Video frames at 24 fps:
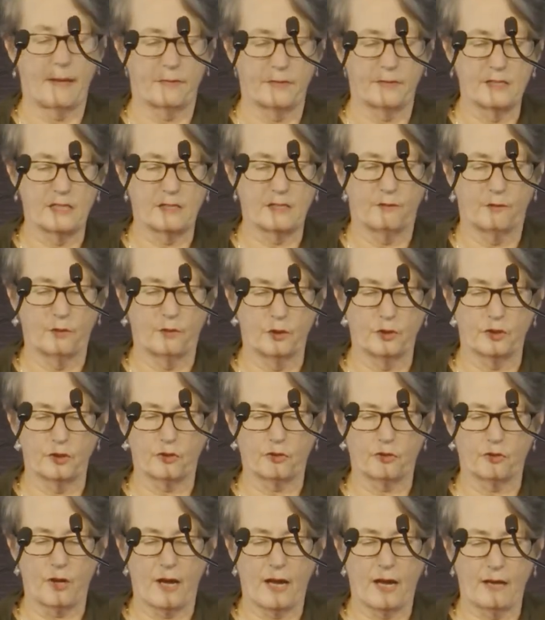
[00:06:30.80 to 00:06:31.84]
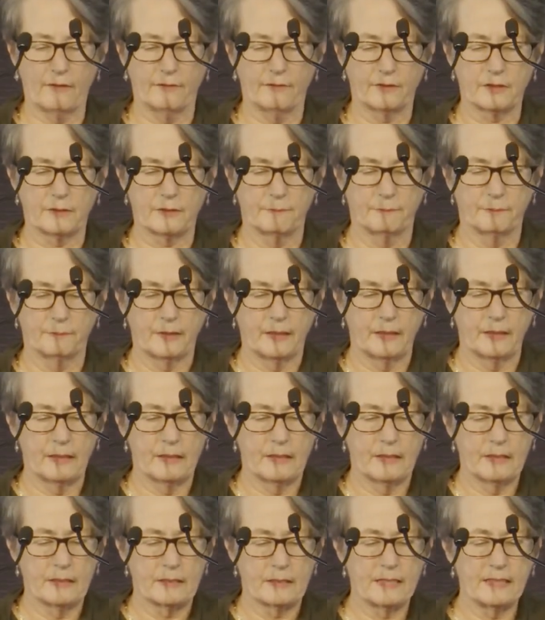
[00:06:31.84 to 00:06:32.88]
this first draft.
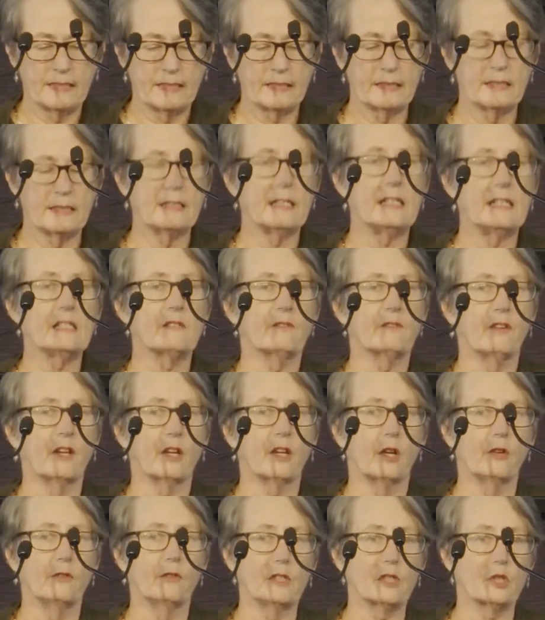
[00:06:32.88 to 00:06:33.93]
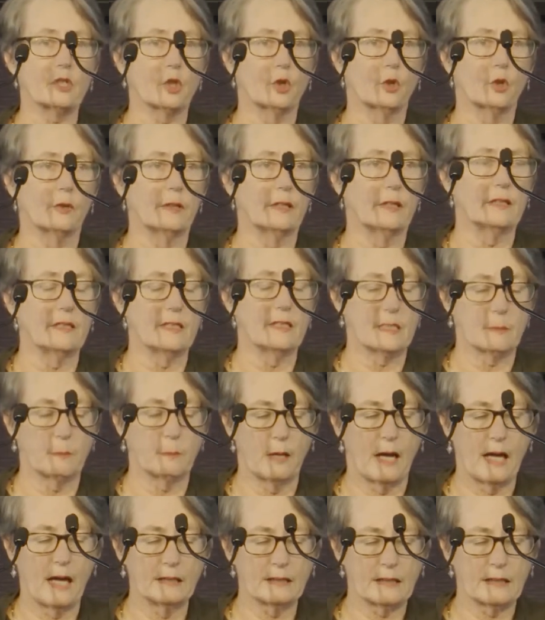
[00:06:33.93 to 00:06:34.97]
Deakin and his fellow Victorians
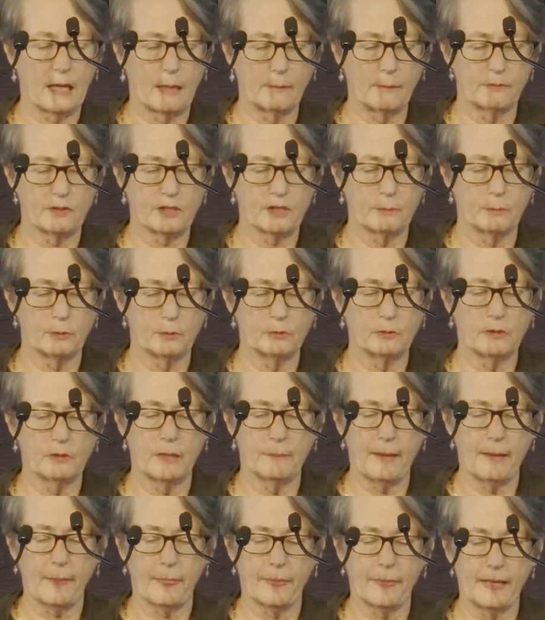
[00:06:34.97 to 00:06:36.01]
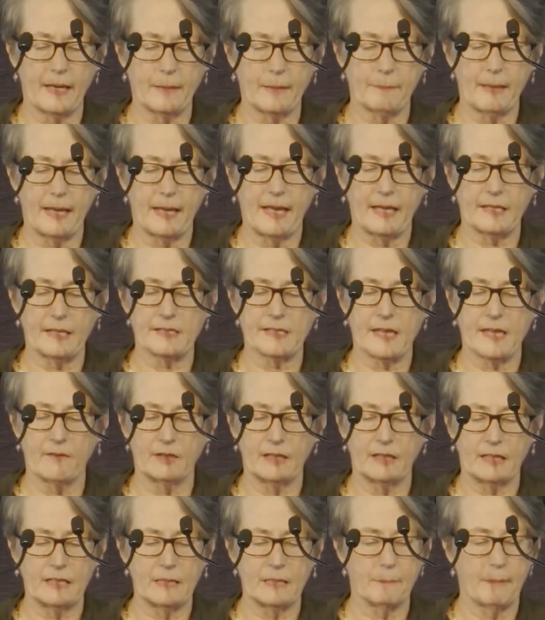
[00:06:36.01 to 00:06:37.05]
were uncomfortable about the upper house
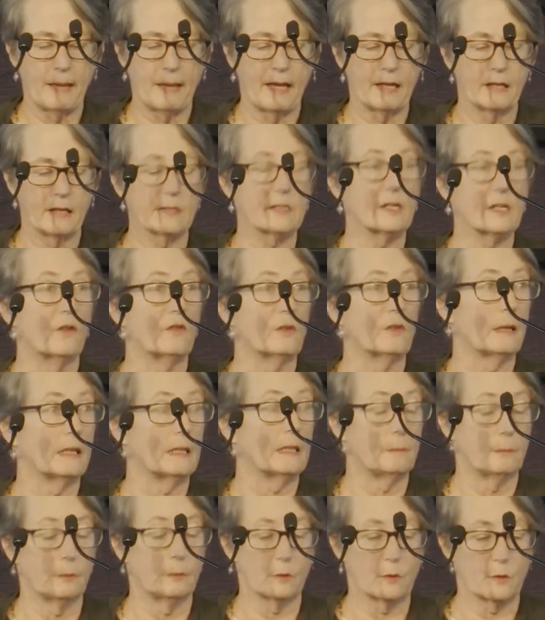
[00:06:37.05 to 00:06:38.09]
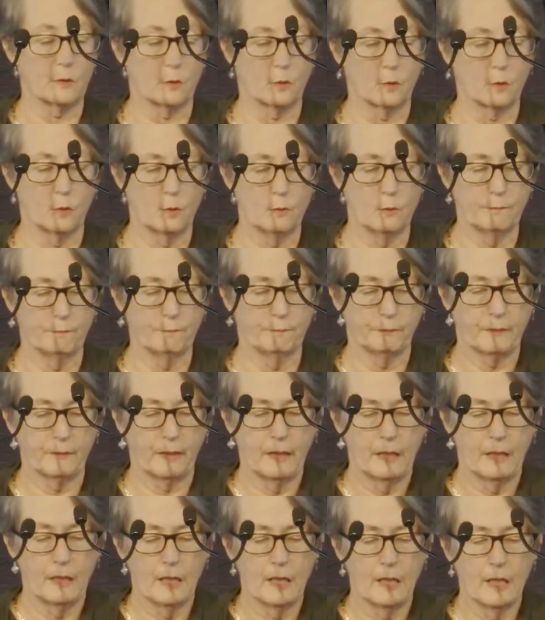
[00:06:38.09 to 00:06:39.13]
having any powers over money bills at all.
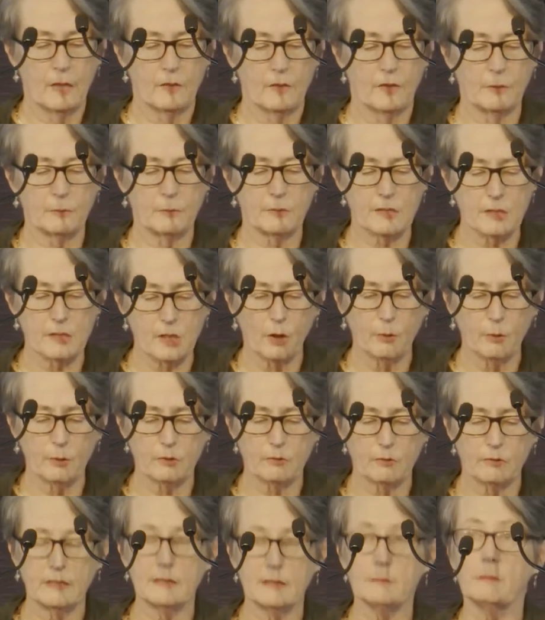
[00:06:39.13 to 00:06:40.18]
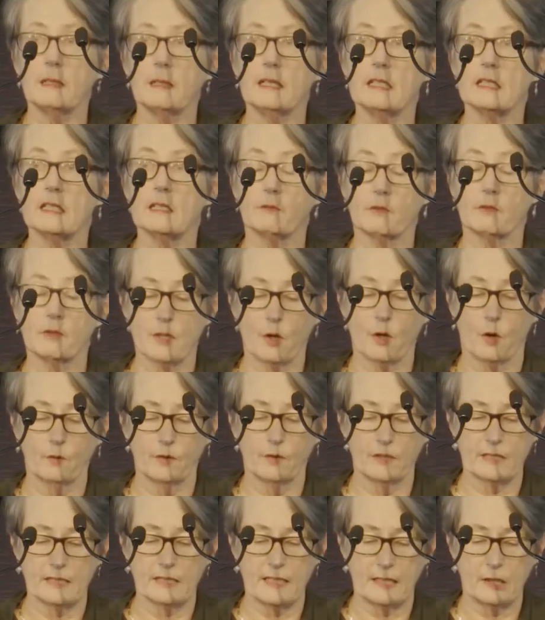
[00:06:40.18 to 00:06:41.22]
There was no agreed means of
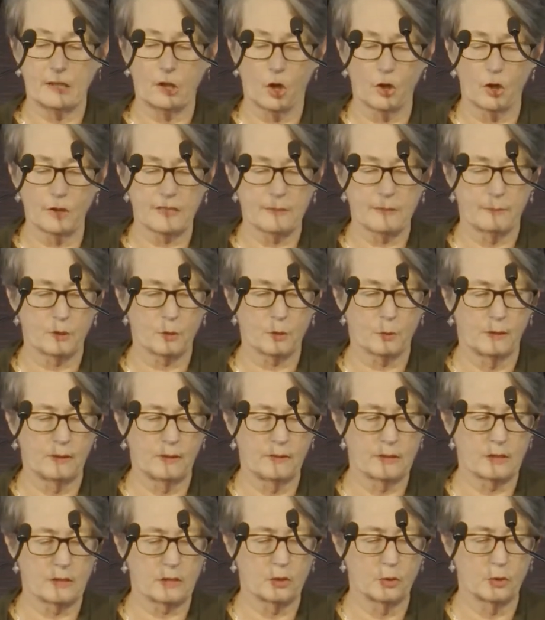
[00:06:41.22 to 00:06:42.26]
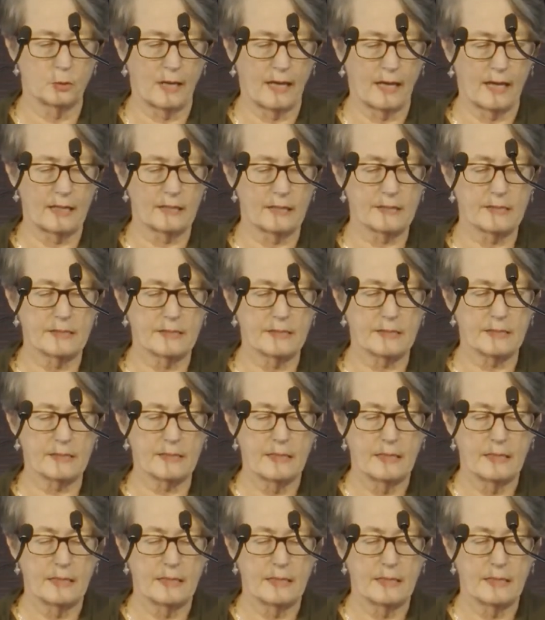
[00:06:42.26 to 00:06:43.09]
resolving deadlocks between the 2 houses,